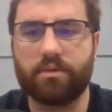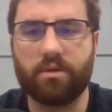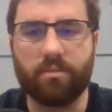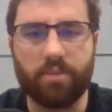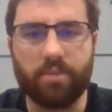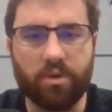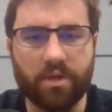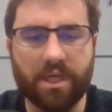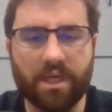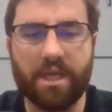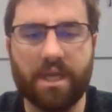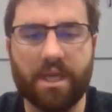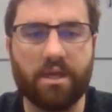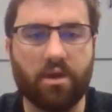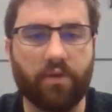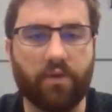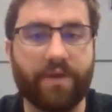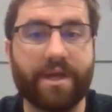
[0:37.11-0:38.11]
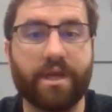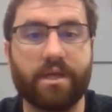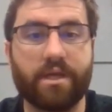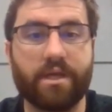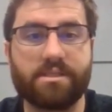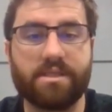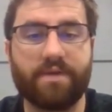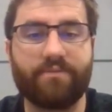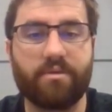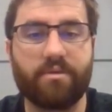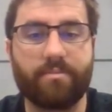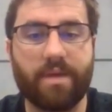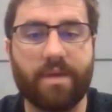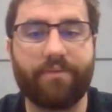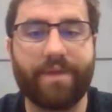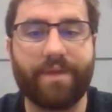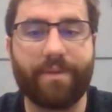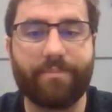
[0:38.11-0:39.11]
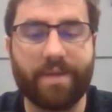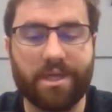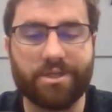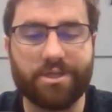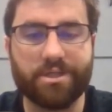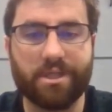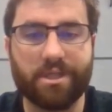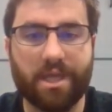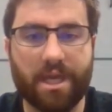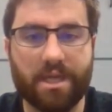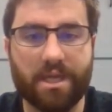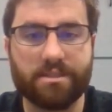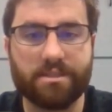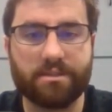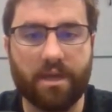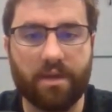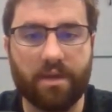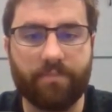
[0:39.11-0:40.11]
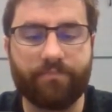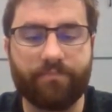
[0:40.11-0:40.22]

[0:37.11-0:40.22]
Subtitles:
communicating, all that kind of stuff about that patient case, okay?